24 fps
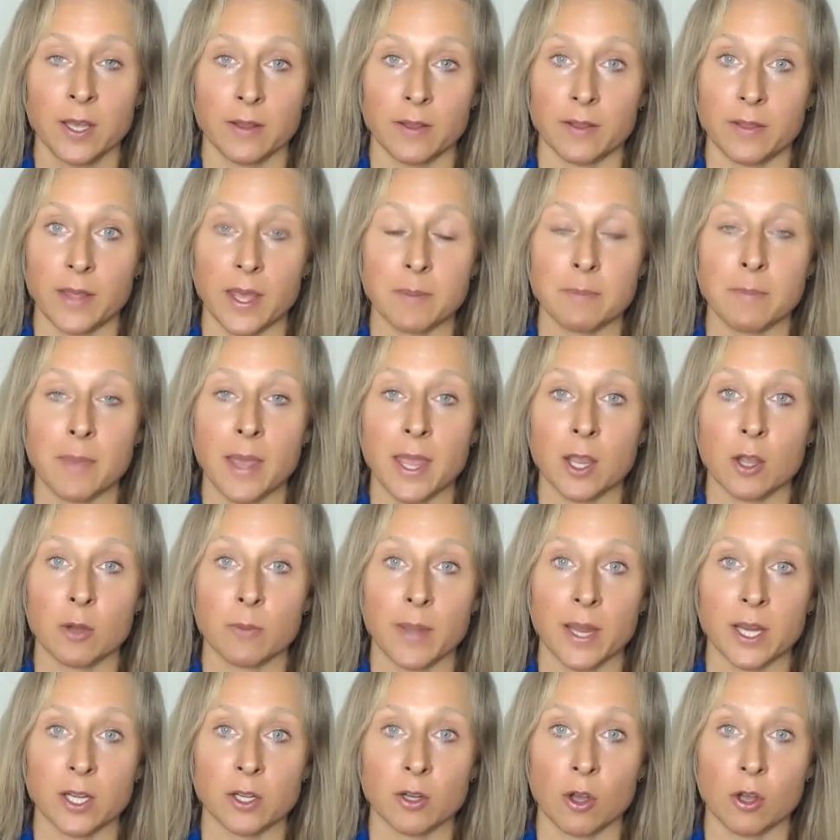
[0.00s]
They may or
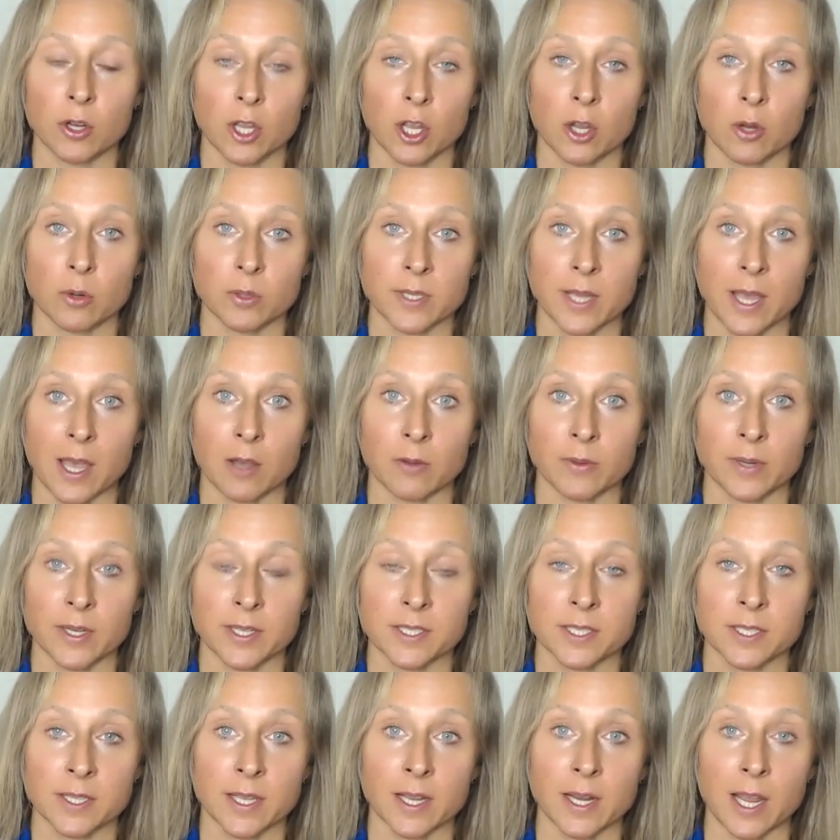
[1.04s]
may not go down
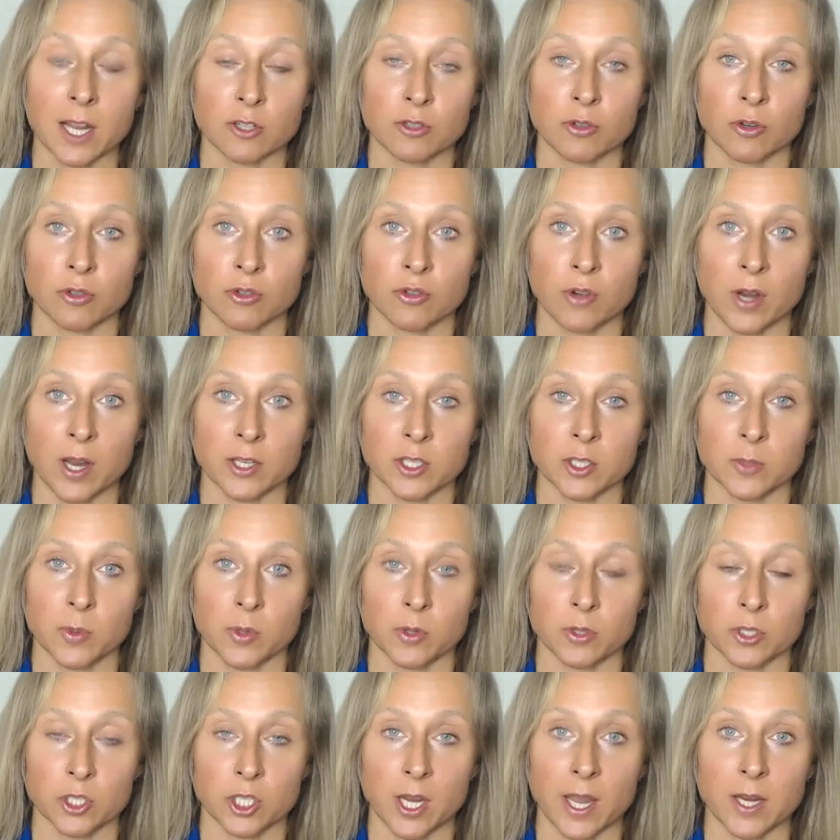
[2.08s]
into the electron
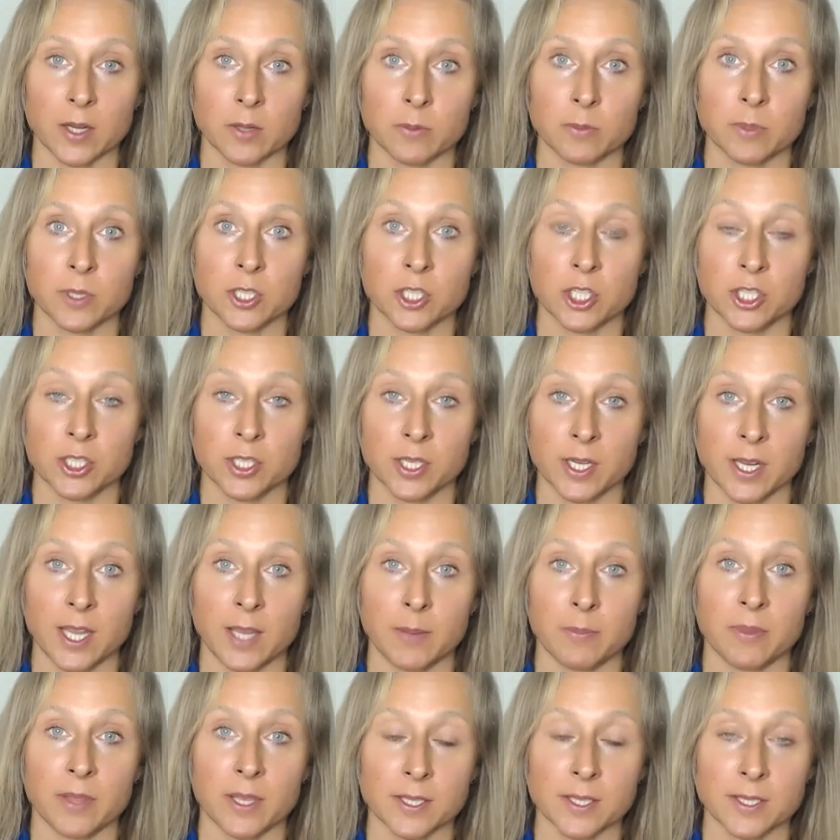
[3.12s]
transport chain, but just to
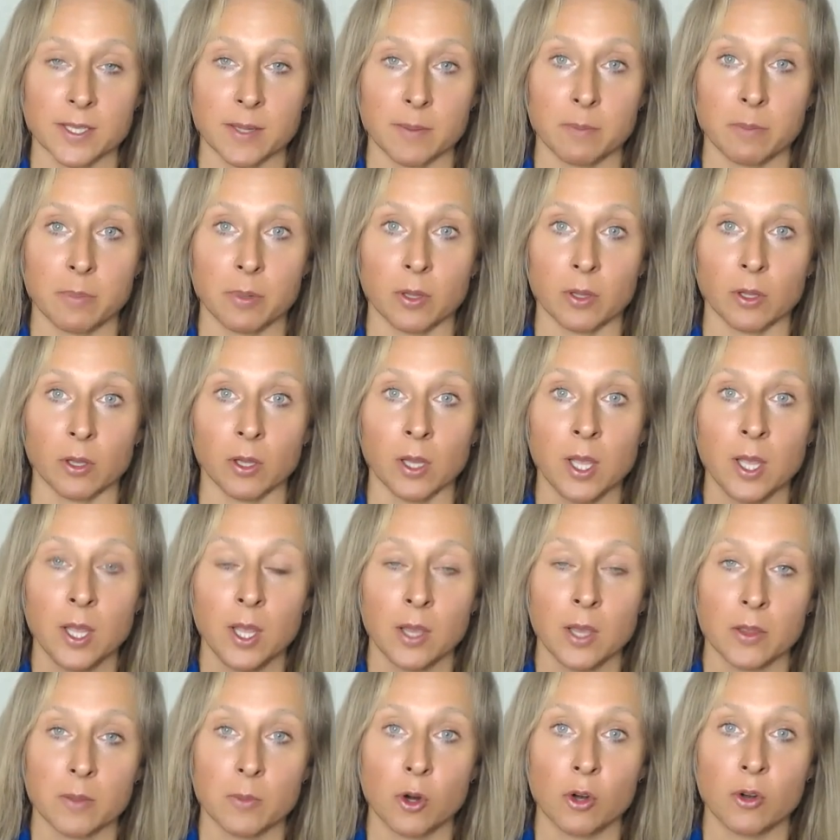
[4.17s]
keep things simple,
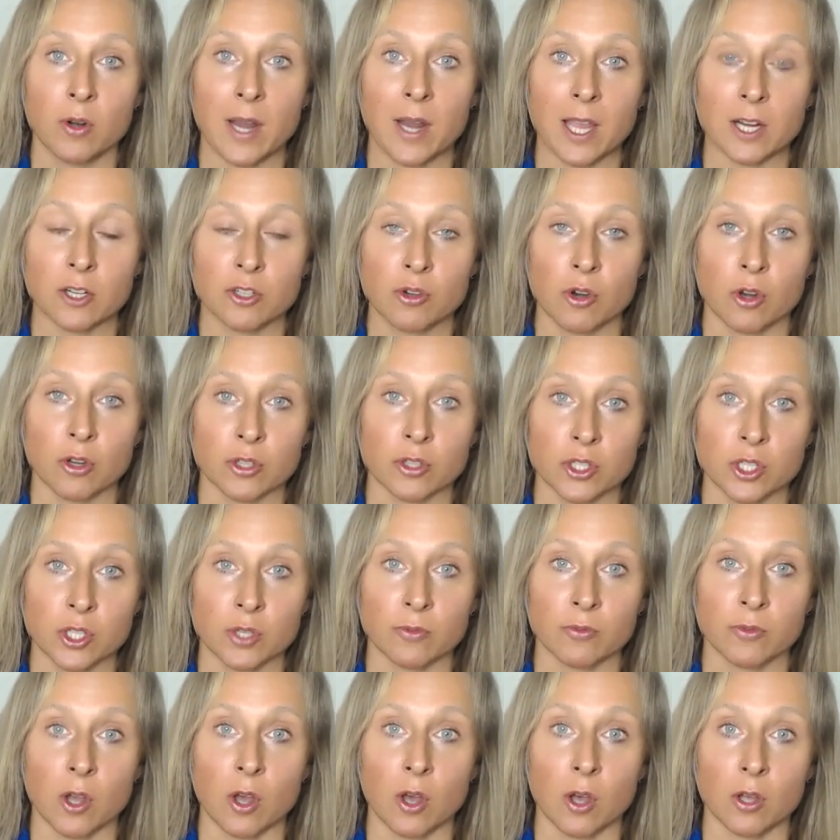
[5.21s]
the more electrons
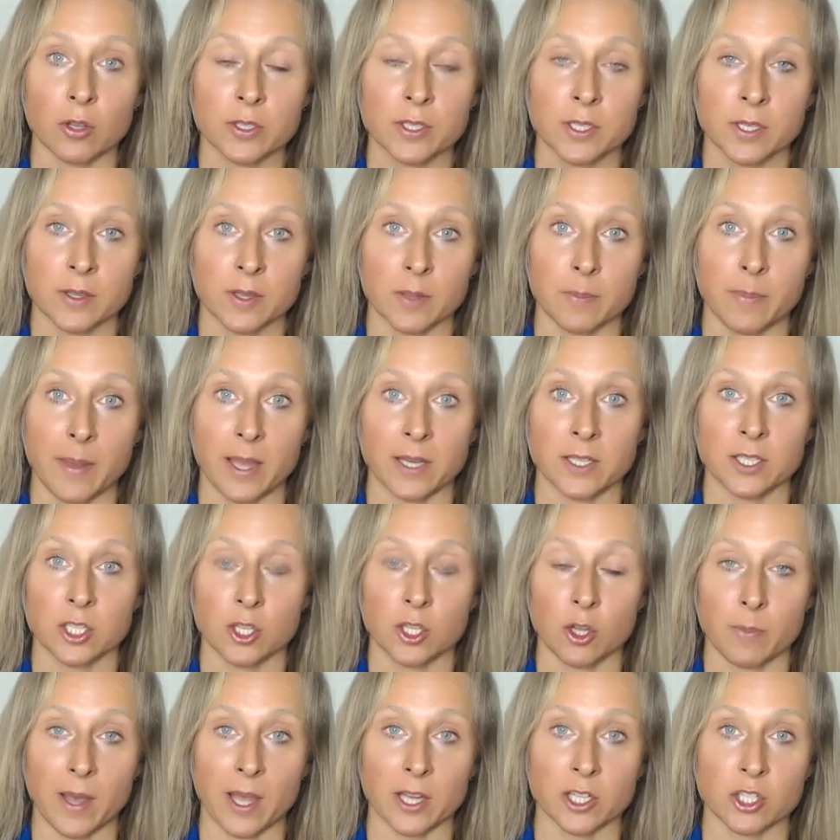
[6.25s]
you've got, the better
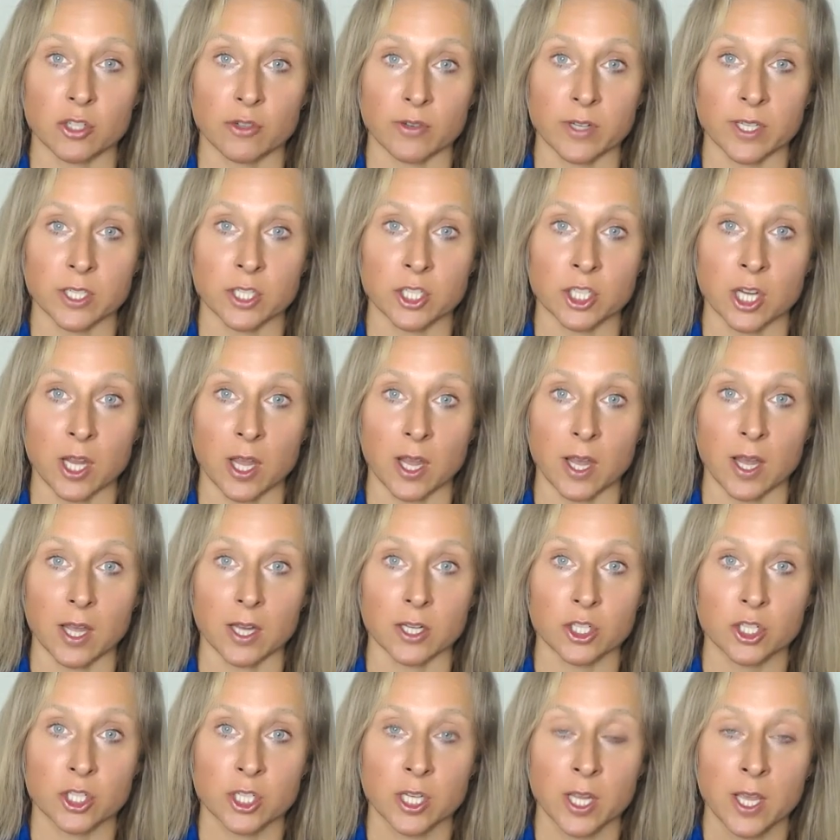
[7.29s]
your battery's
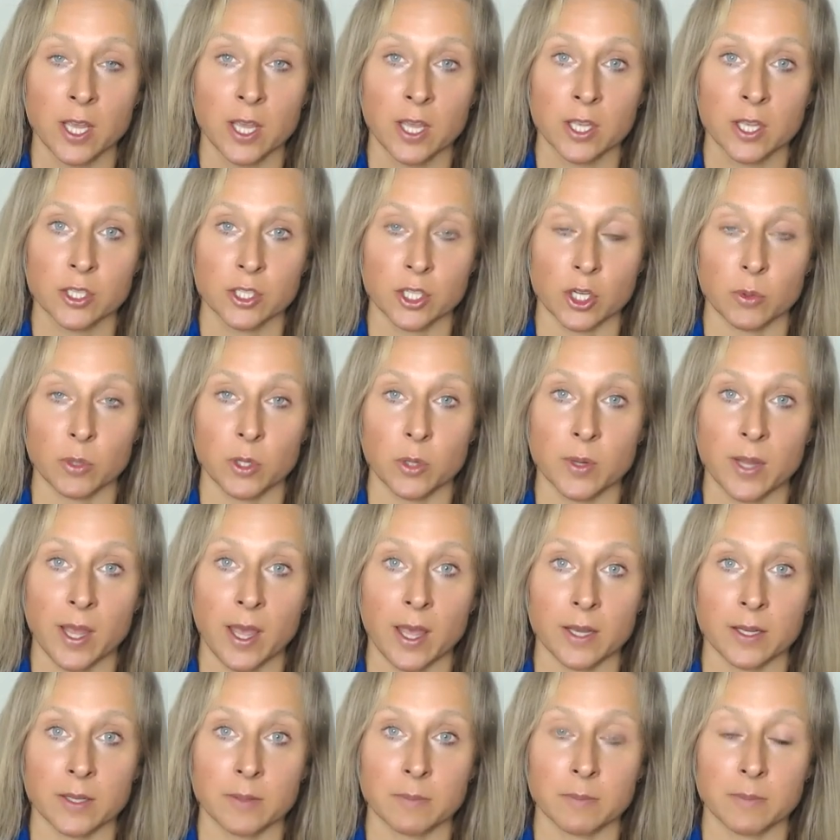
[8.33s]
charged. So you
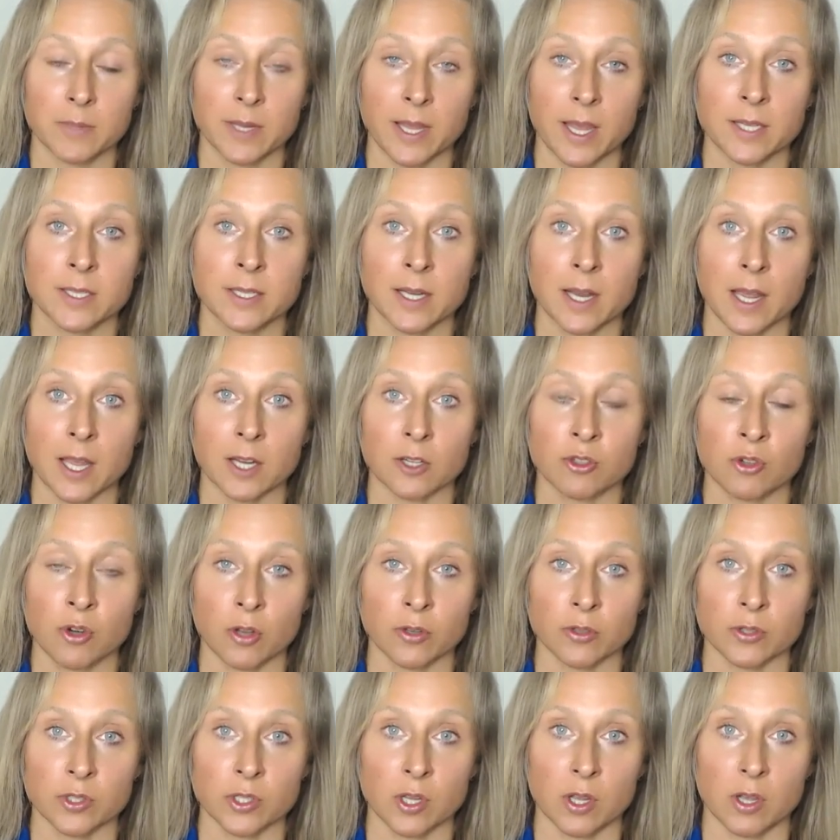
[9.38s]
can get
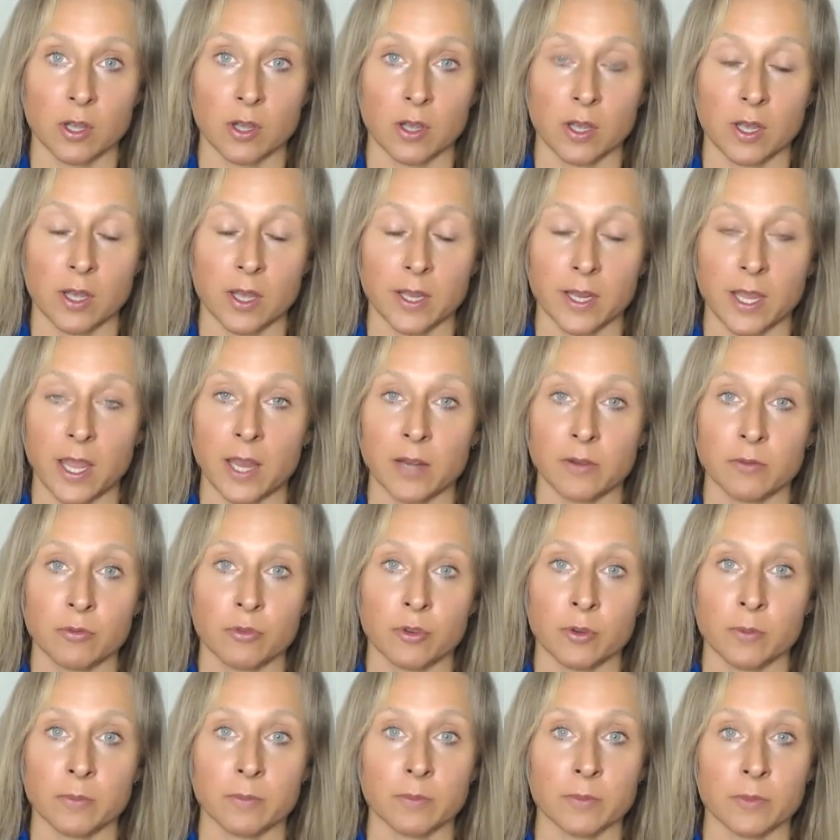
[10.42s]
electrons again
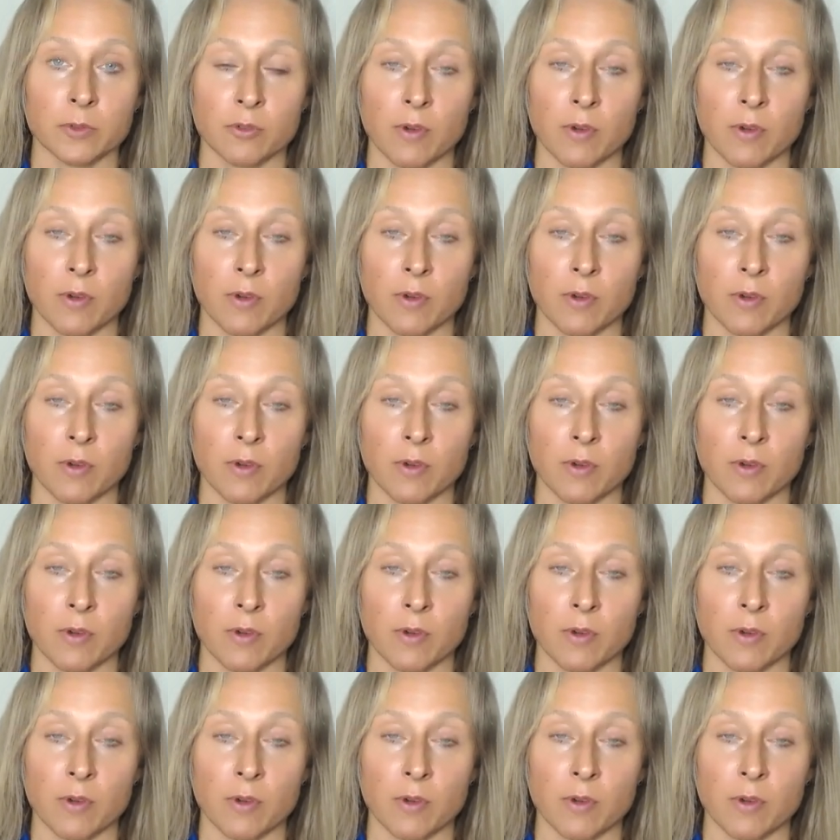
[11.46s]
from